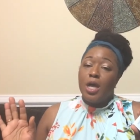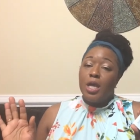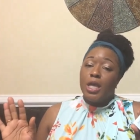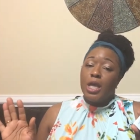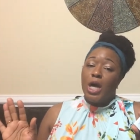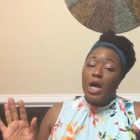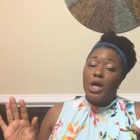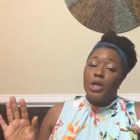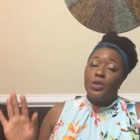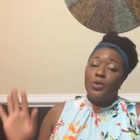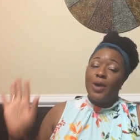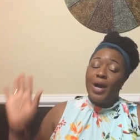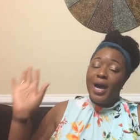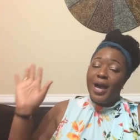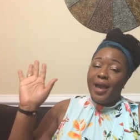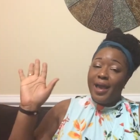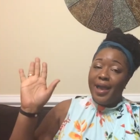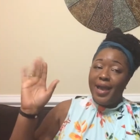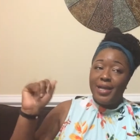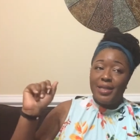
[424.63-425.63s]
Y'all know I
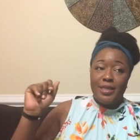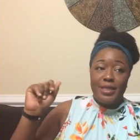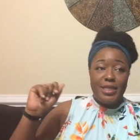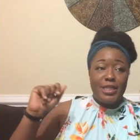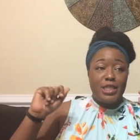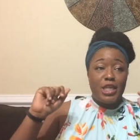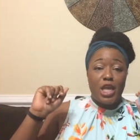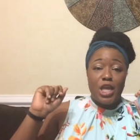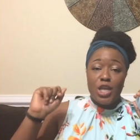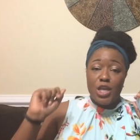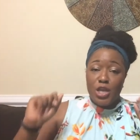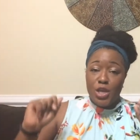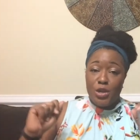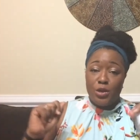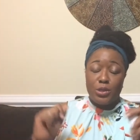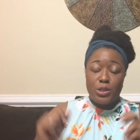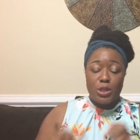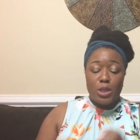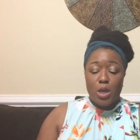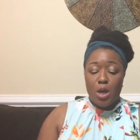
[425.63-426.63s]
had this
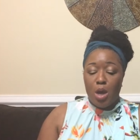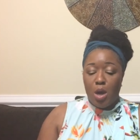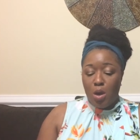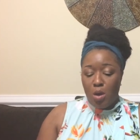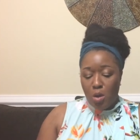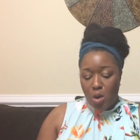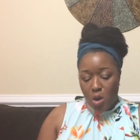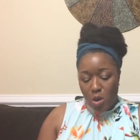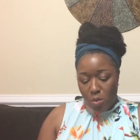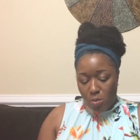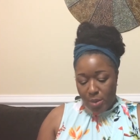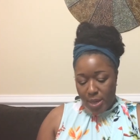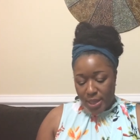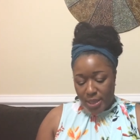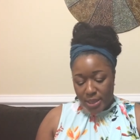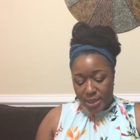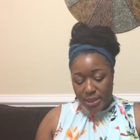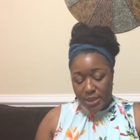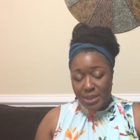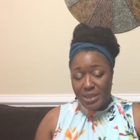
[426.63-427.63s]
years ago. Oh my
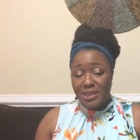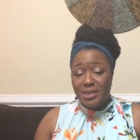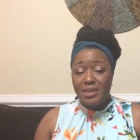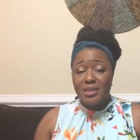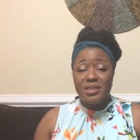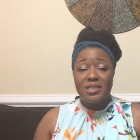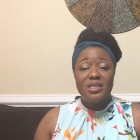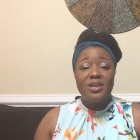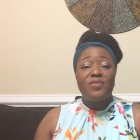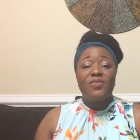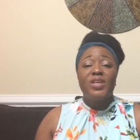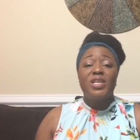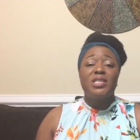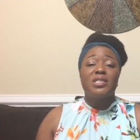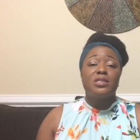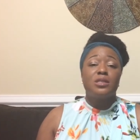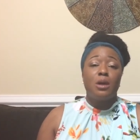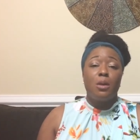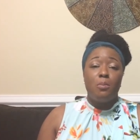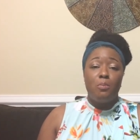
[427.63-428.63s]
goodness, this stuff
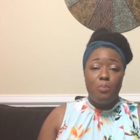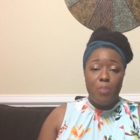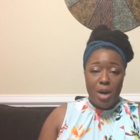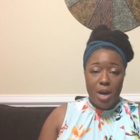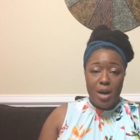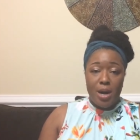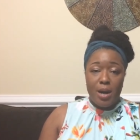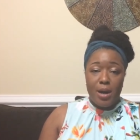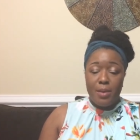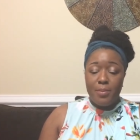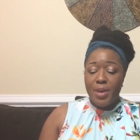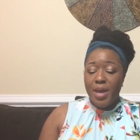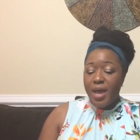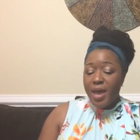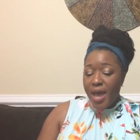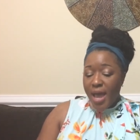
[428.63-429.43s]
is the bomb.